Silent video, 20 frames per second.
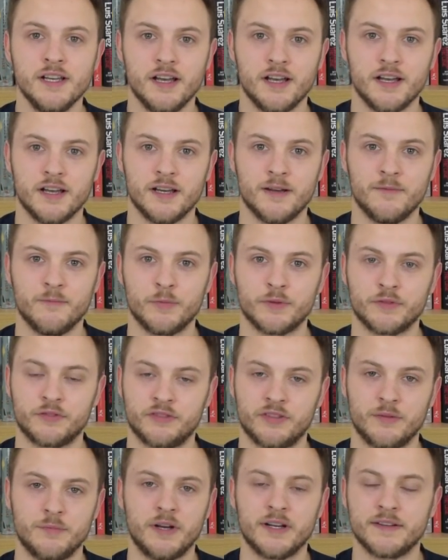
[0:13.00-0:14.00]
was
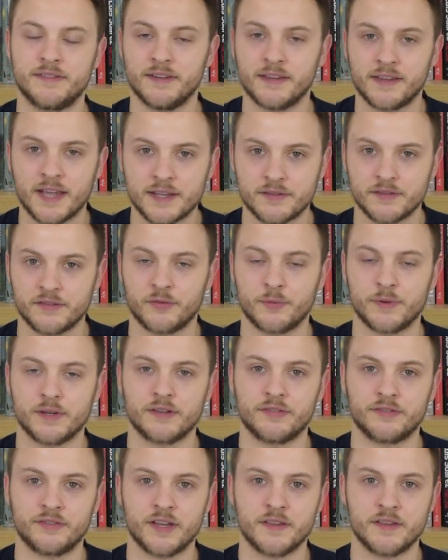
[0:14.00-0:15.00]
some ITKs on
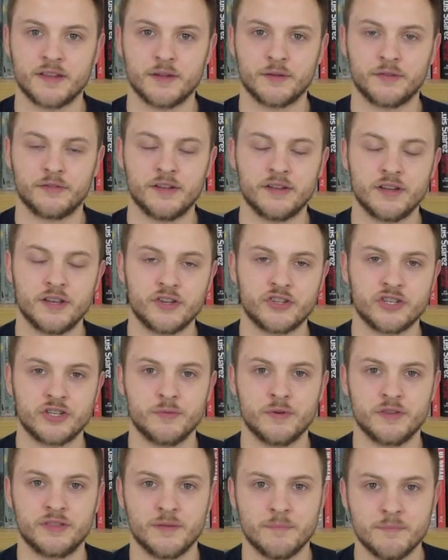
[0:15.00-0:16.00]
Twitter saying that there was an issue
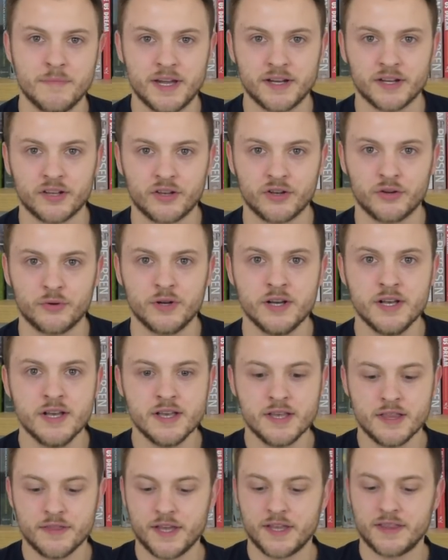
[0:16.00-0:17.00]
with the medical.
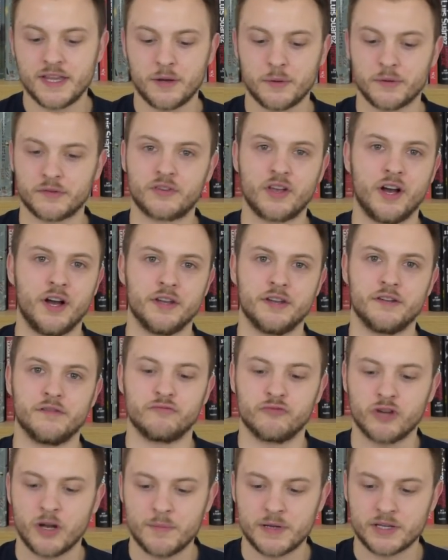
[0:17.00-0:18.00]
Then that was kind
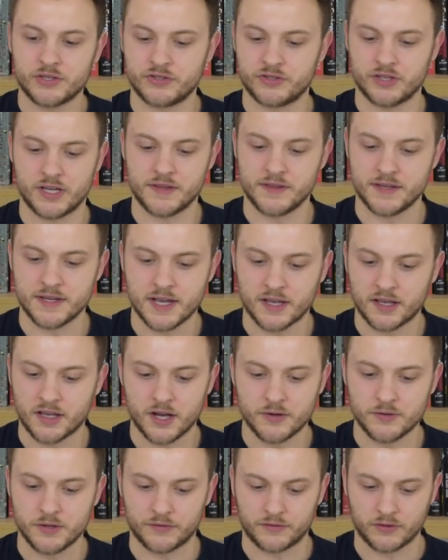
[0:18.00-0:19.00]
of rubbished in the
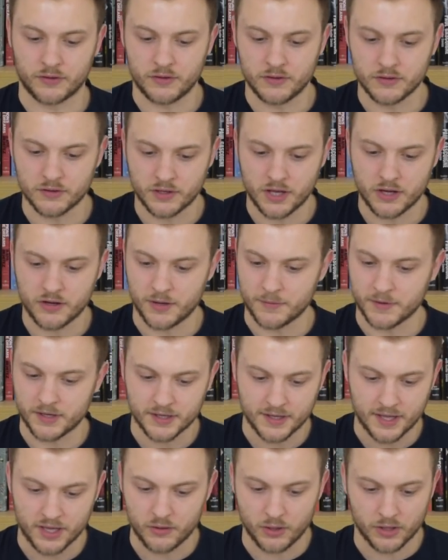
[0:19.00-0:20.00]
Echo not so long ago. I'm going
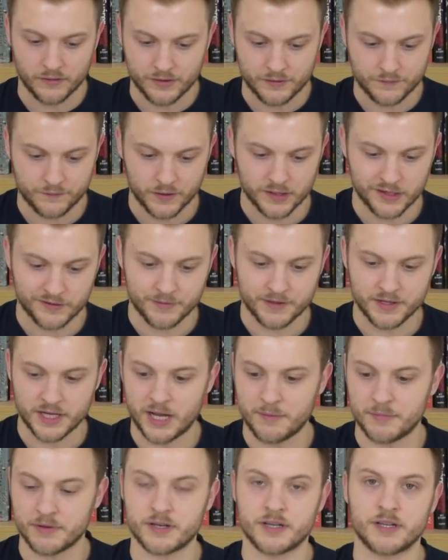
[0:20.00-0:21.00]
to get all of it in front of me
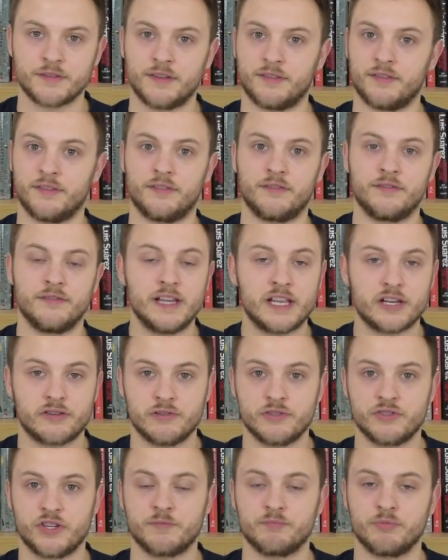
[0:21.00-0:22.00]
now because this is
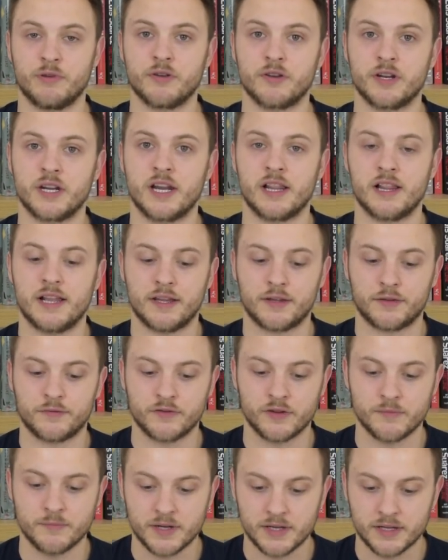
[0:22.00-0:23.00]
literally just broken in the last
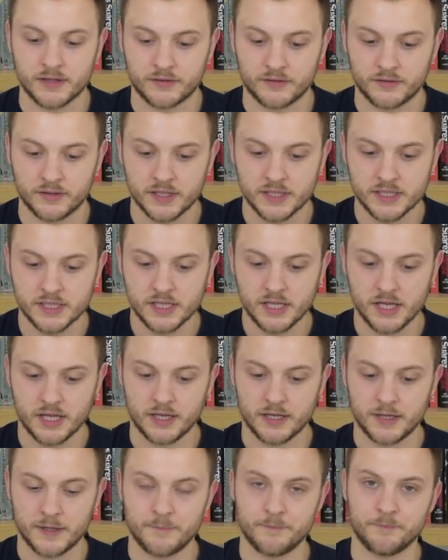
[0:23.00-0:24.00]
few minutes.
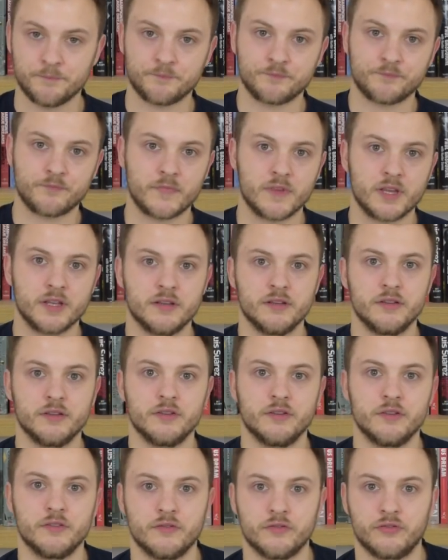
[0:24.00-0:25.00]

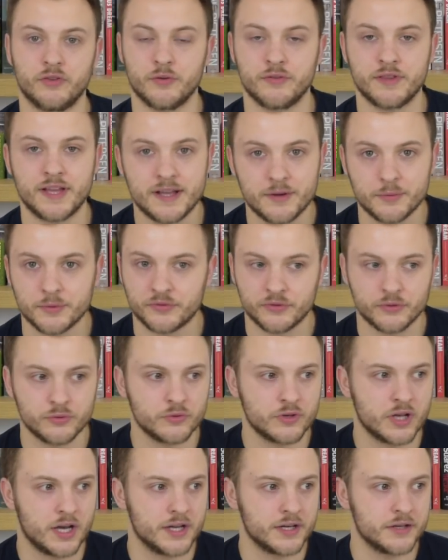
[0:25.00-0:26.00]
So that was
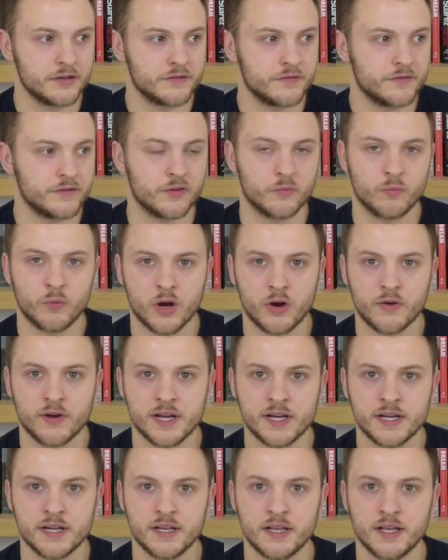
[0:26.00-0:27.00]
all kind of the
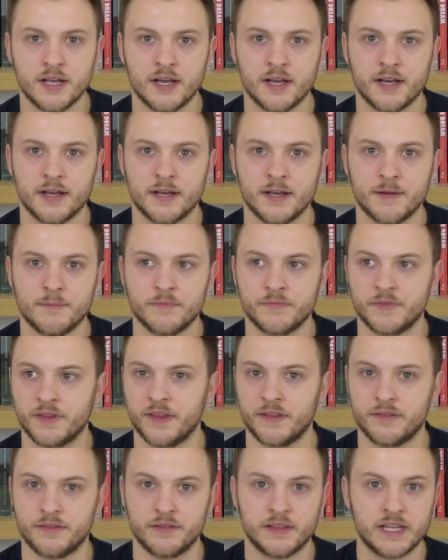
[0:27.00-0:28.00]
worry.
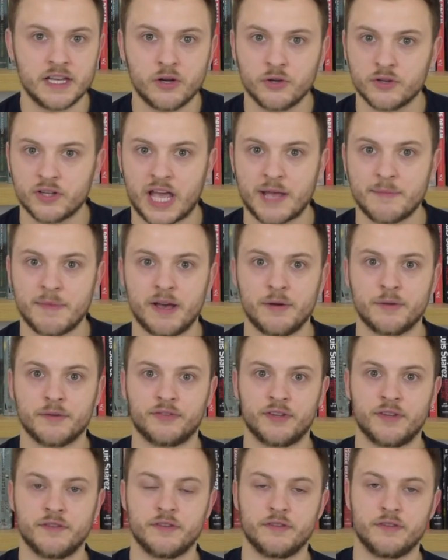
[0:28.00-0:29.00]
Leon came out and
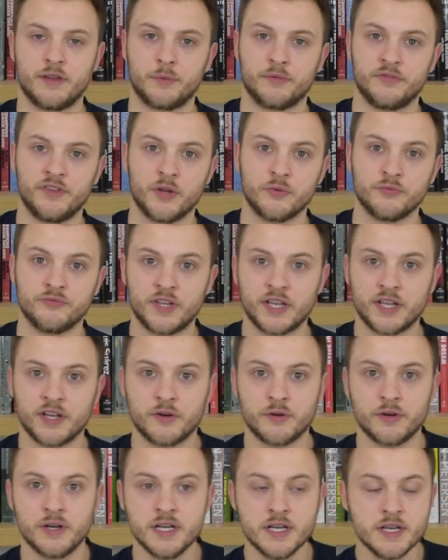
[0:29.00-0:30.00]
said that there was no
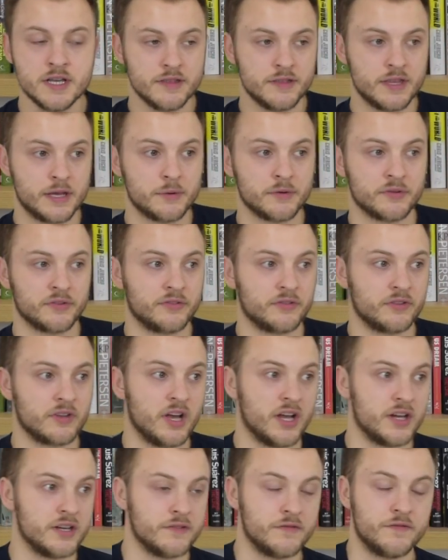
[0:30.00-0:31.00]
deal. There was
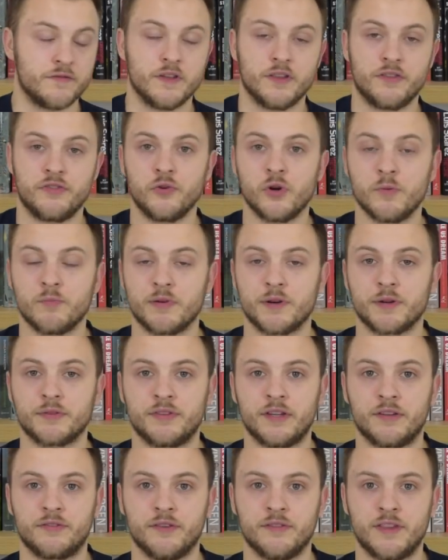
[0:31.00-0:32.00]
kind of a thought
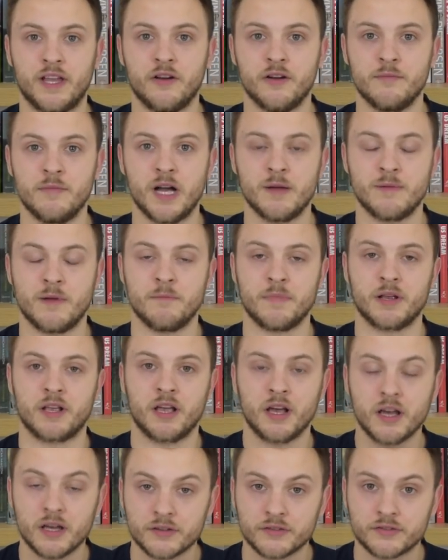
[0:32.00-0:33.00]
process that might have been
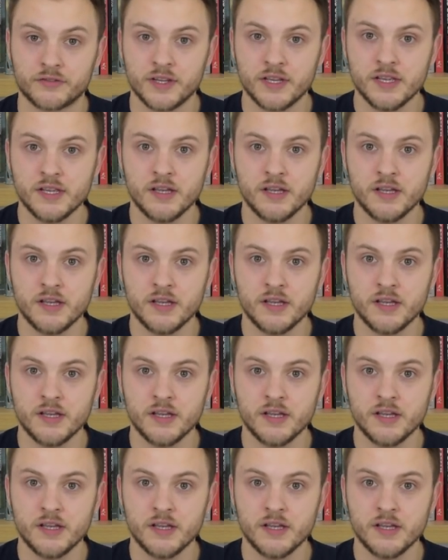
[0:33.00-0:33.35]
because